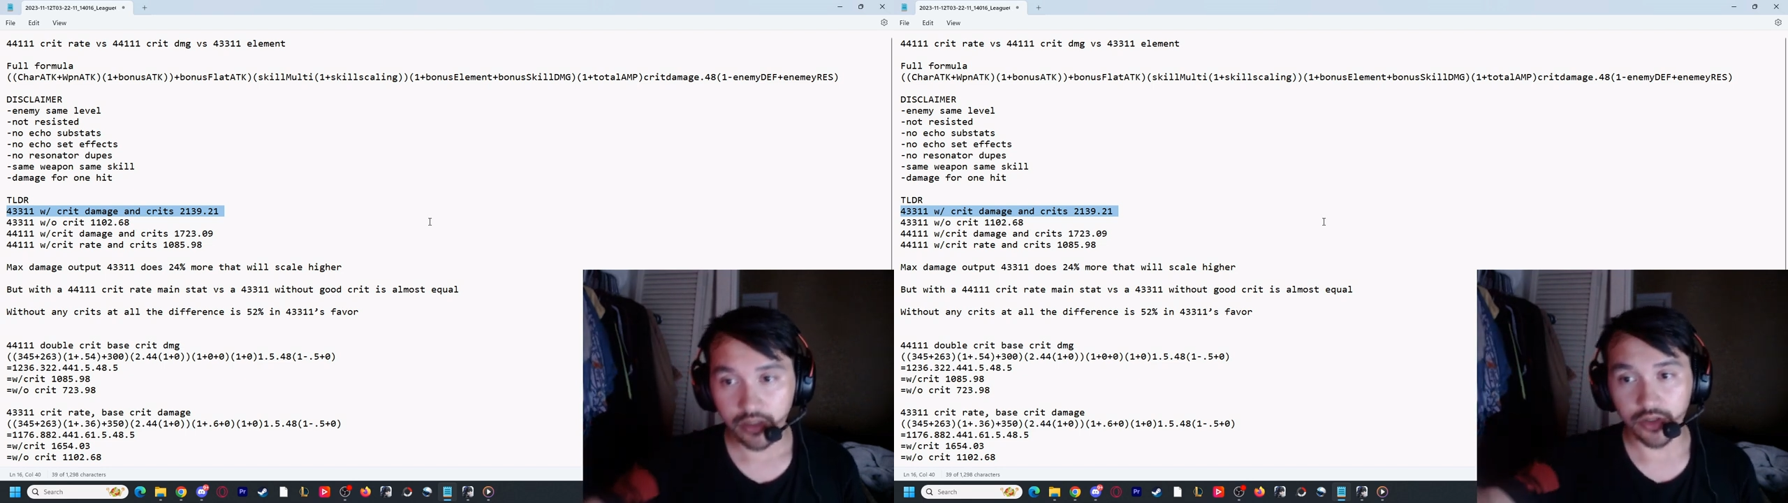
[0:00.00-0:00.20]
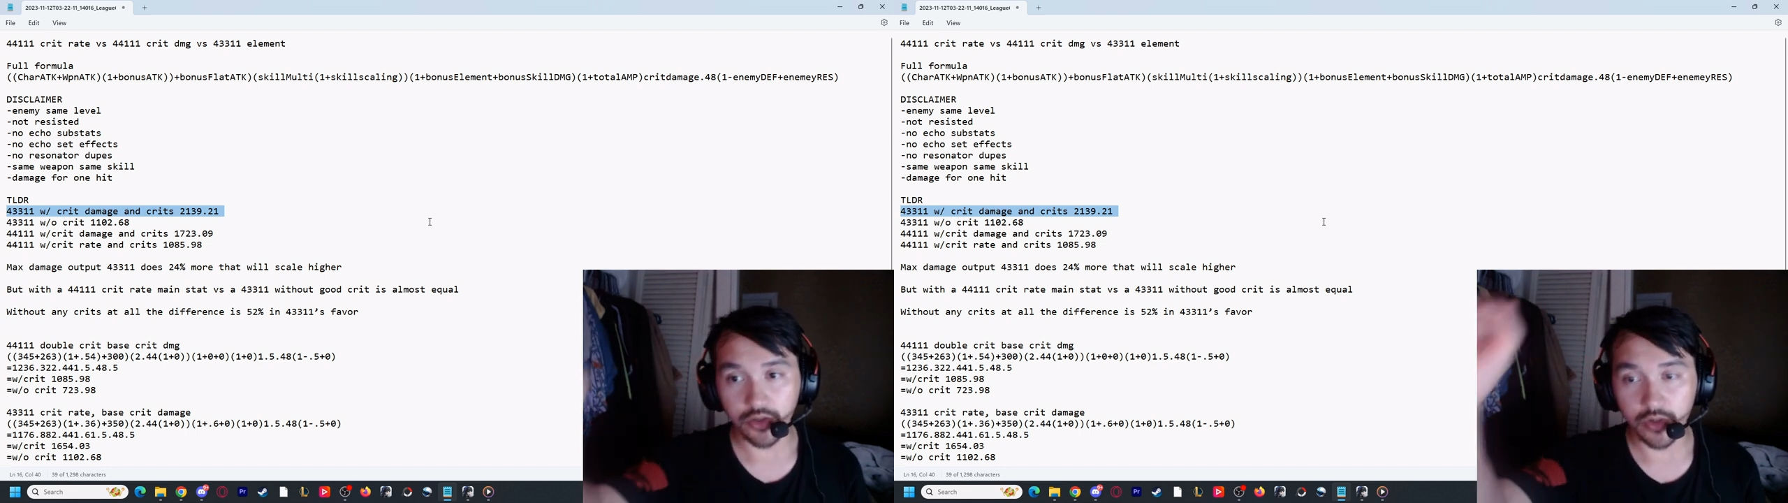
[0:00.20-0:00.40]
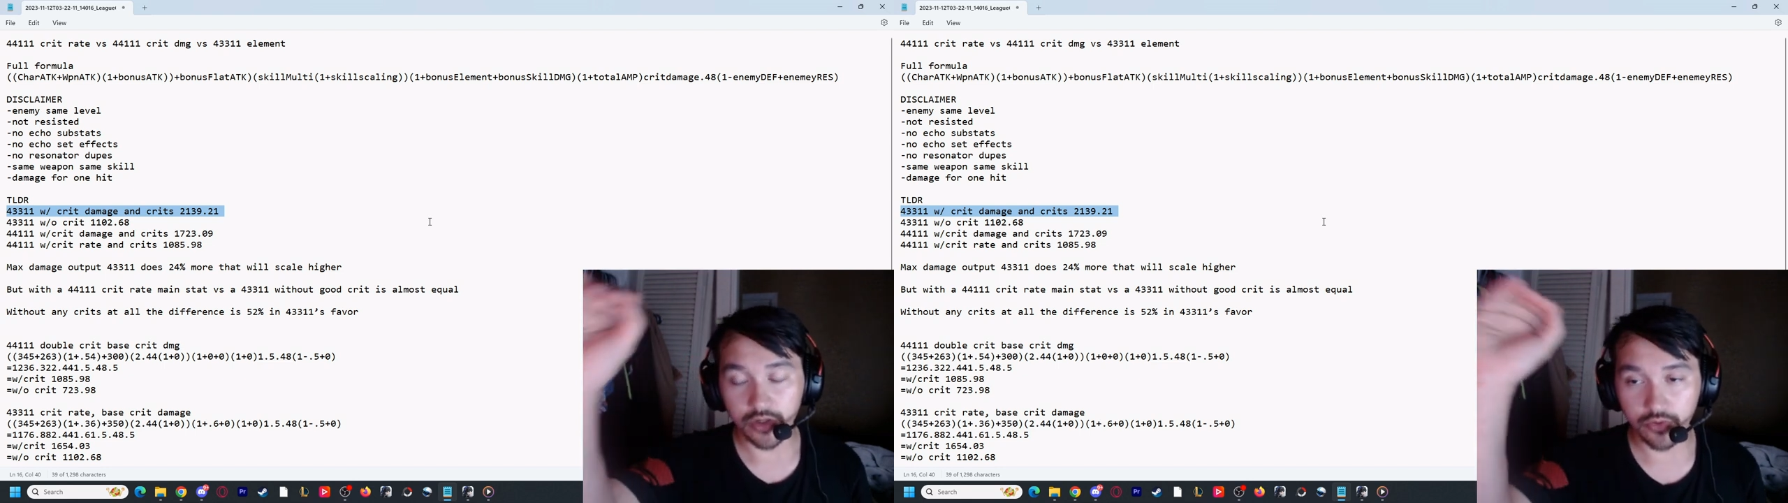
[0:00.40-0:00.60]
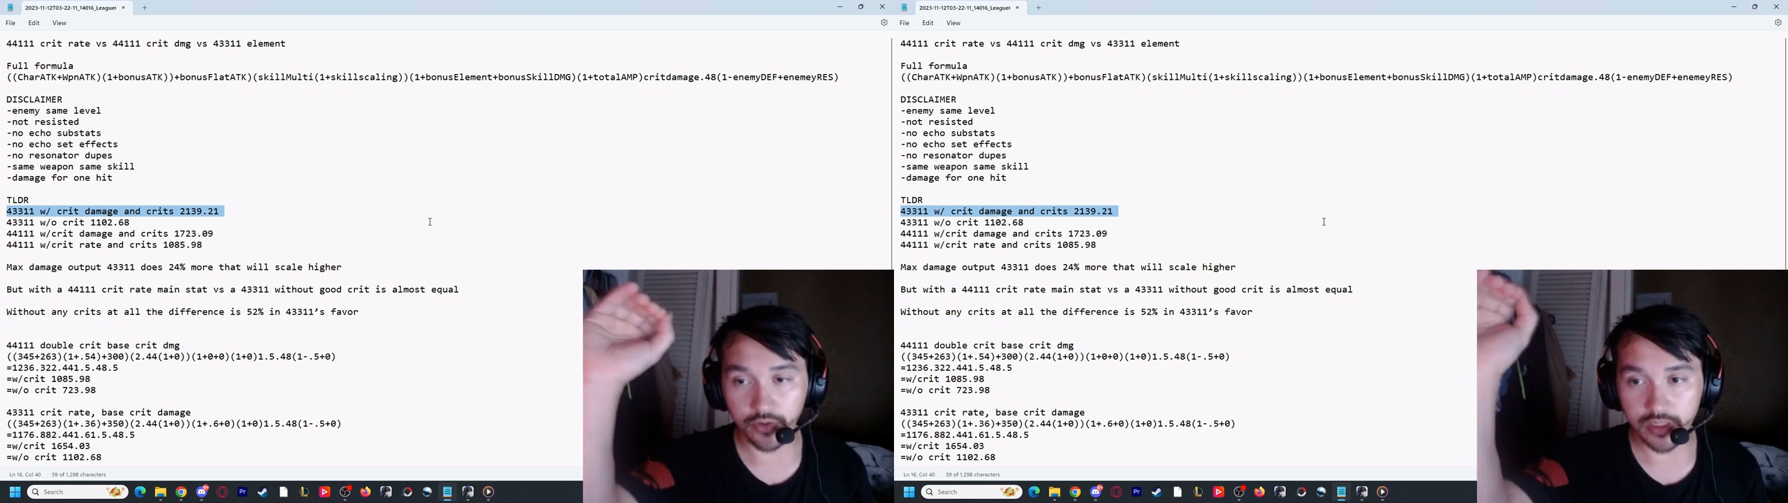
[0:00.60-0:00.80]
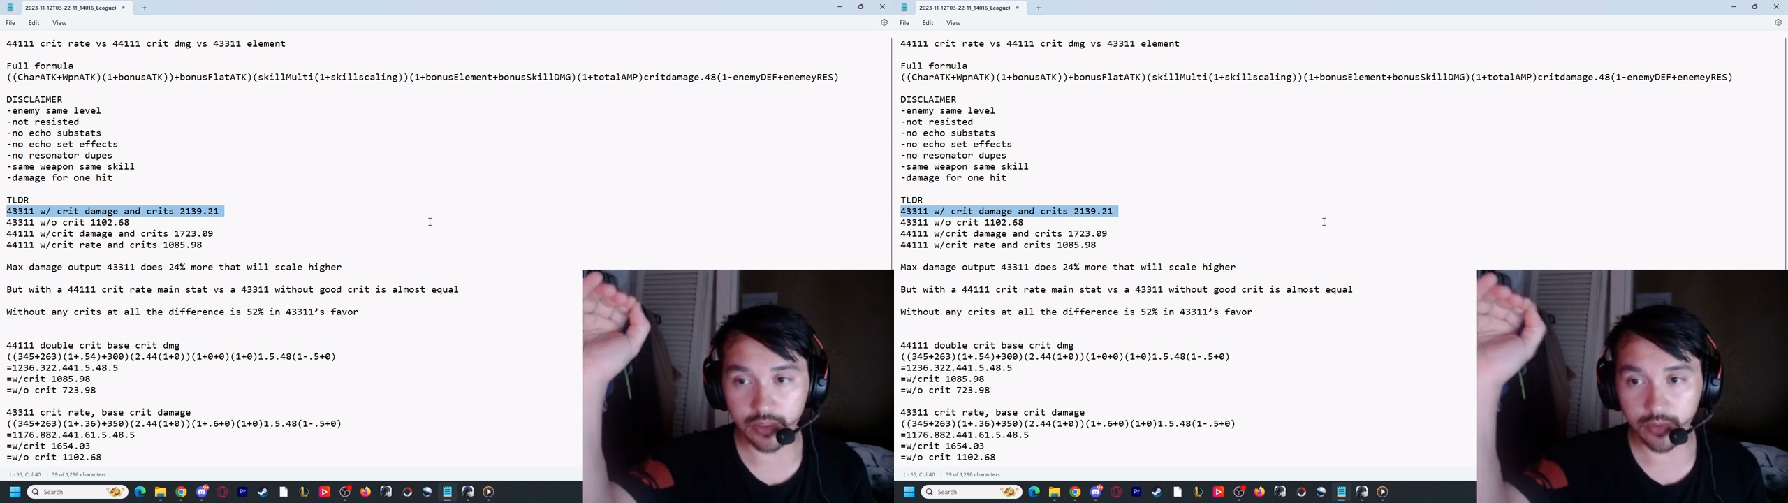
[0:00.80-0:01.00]
You went
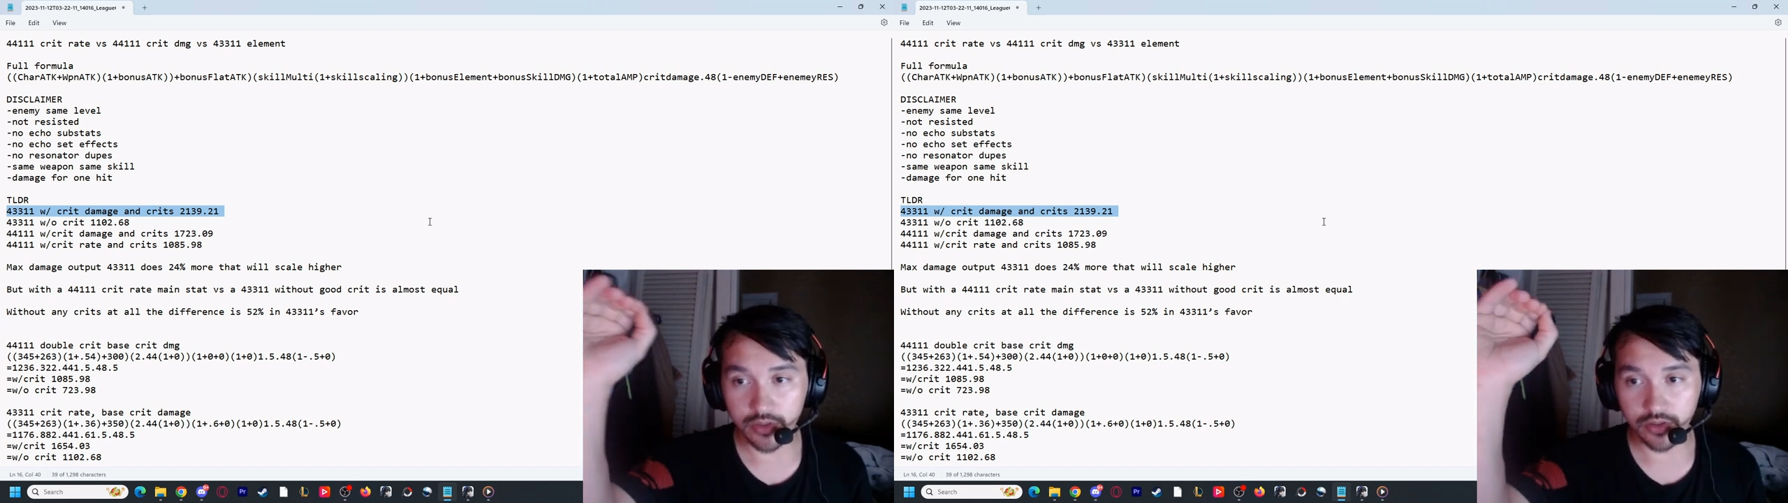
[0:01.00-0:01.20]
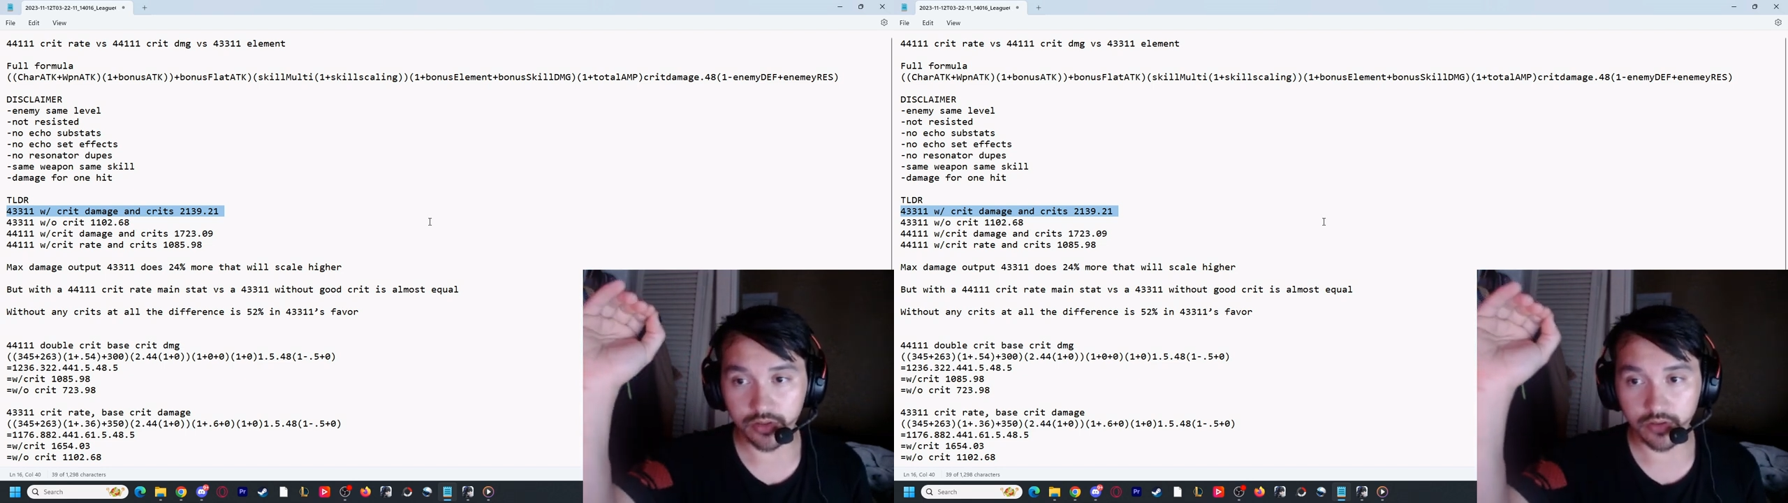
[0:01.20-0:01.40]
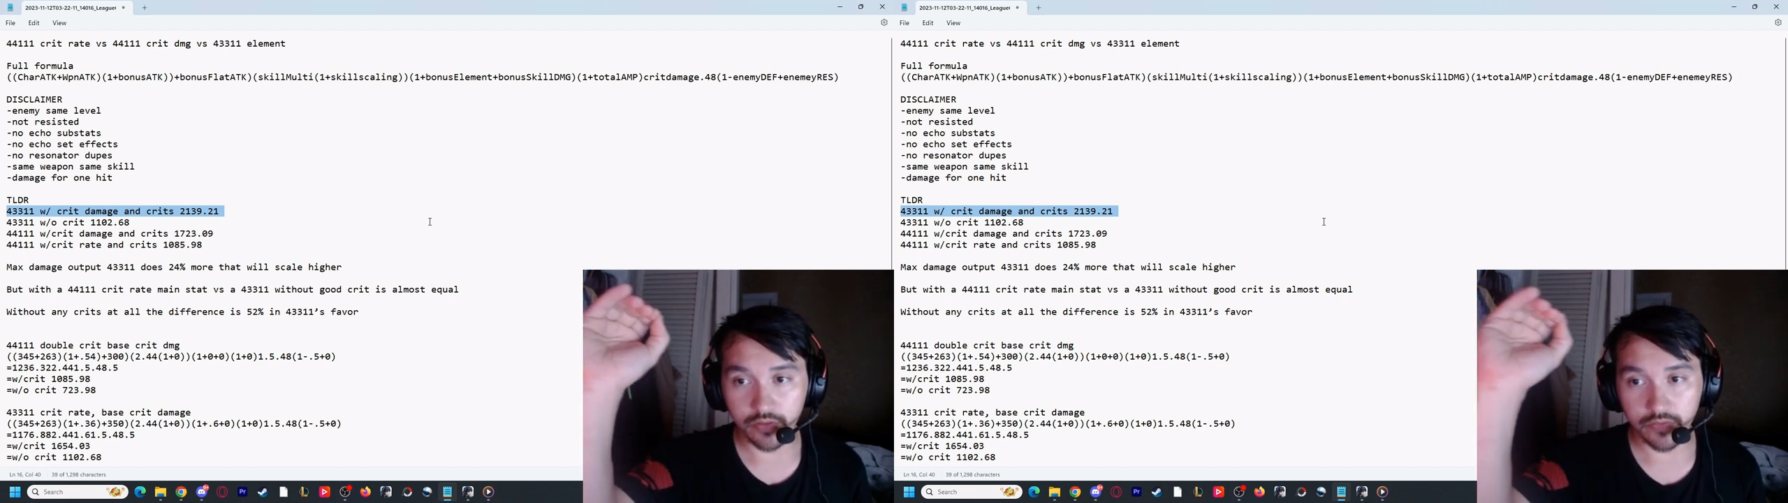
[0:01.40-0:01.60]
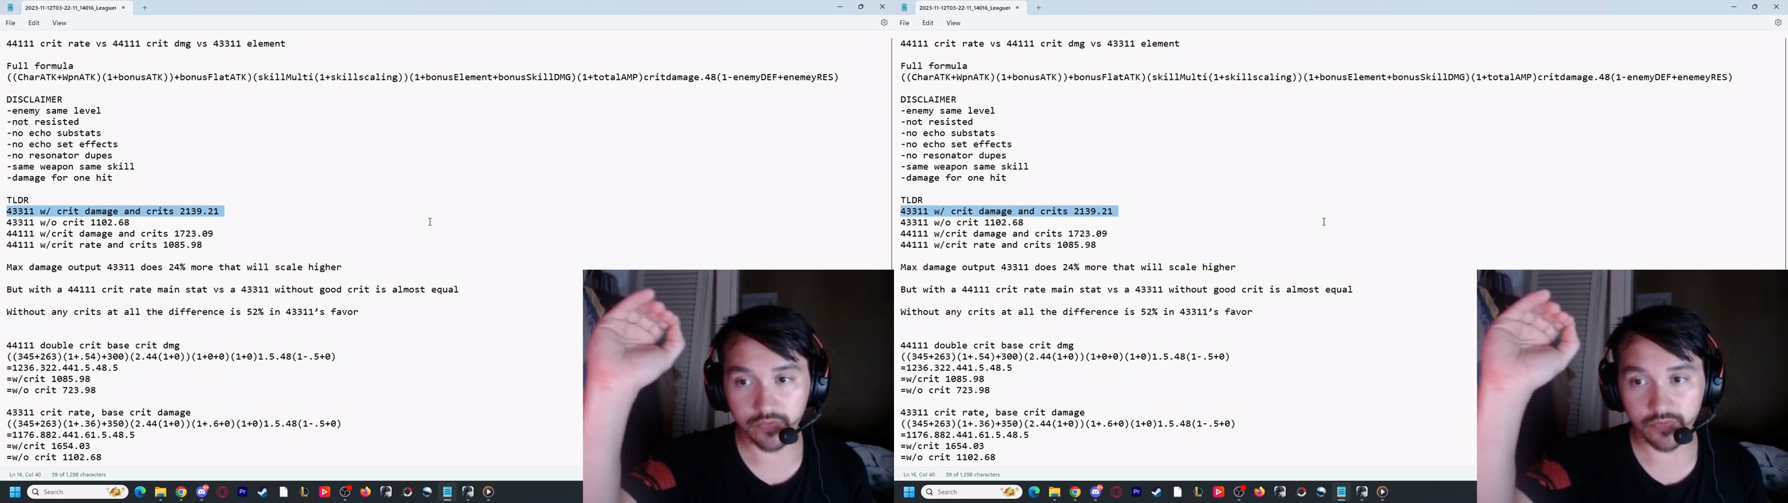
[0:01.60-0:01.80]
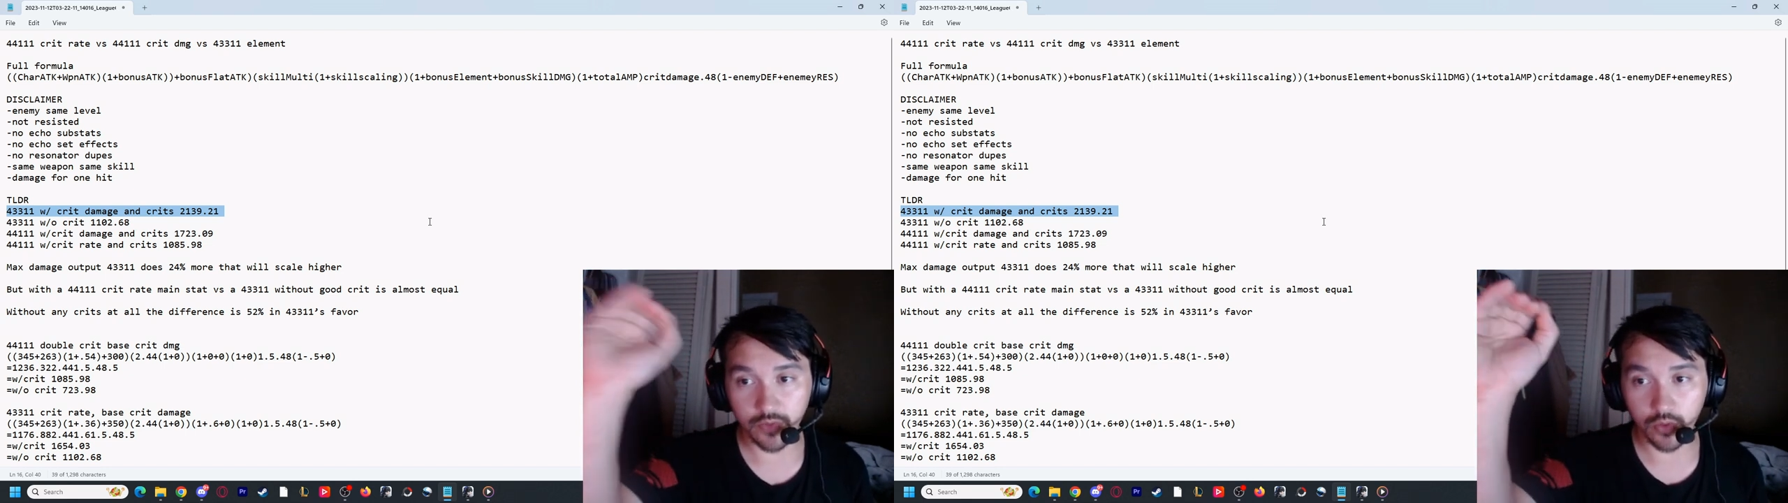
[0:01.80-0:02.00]
crit damage on the
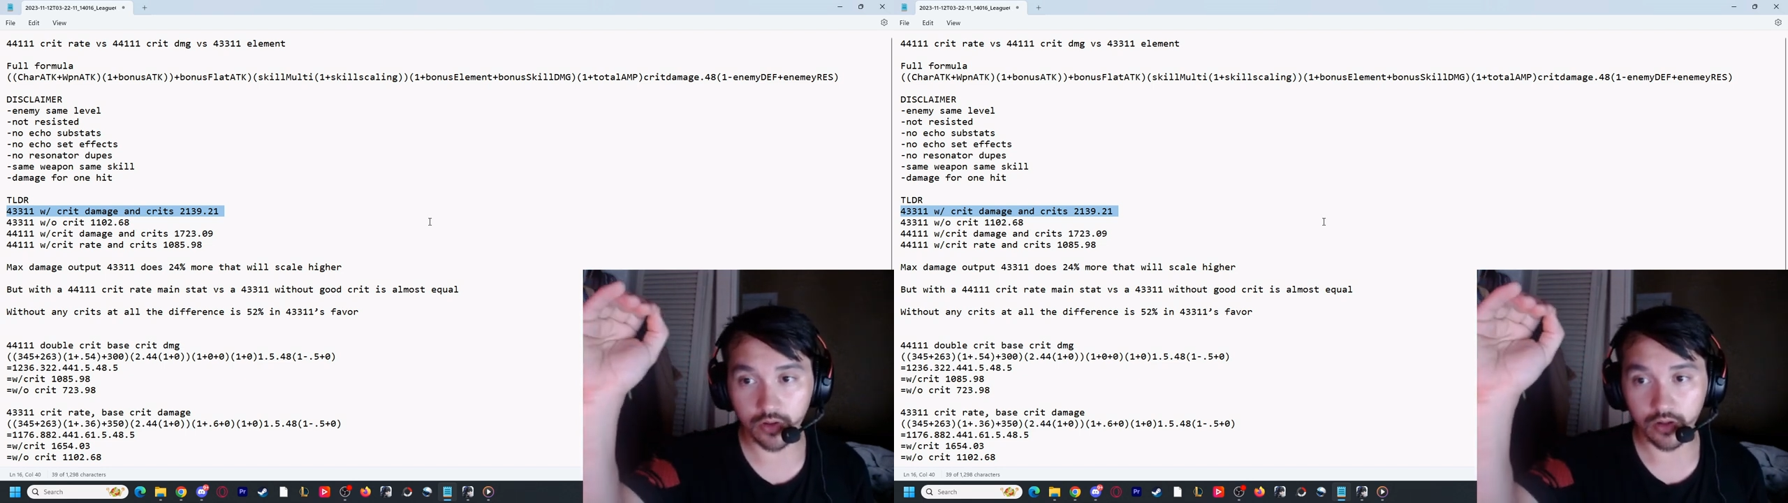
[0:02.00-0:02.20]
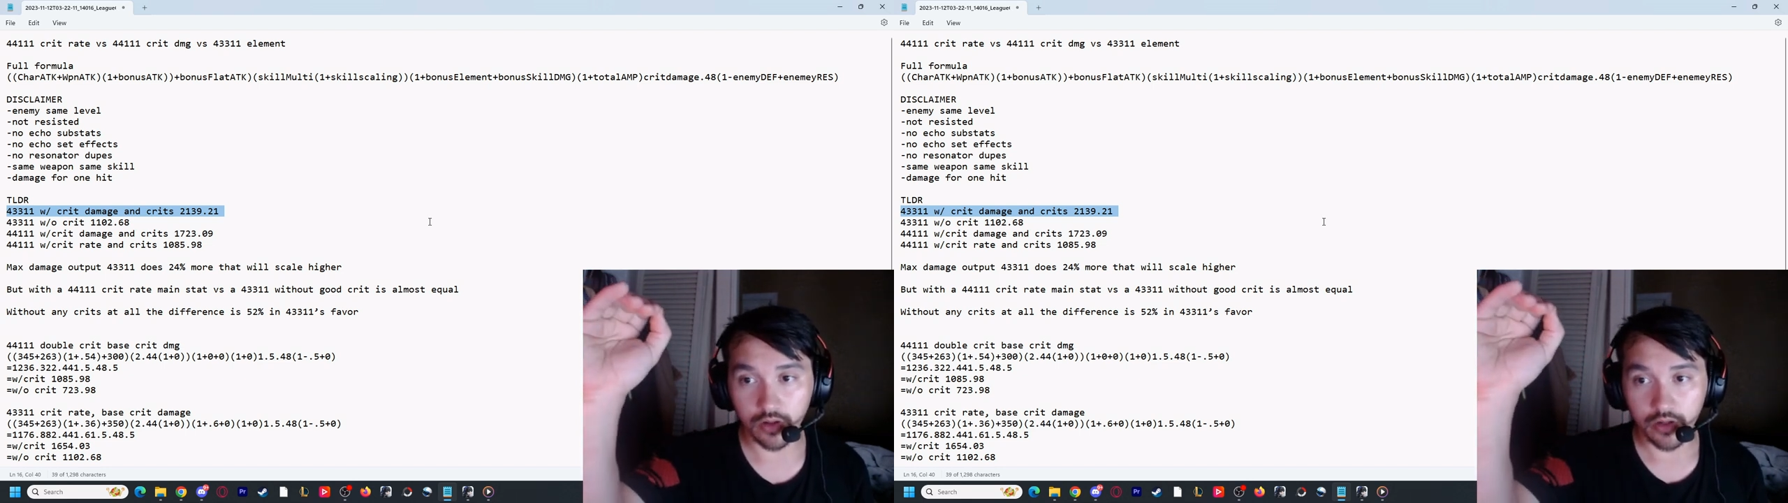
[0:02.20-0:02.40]
4,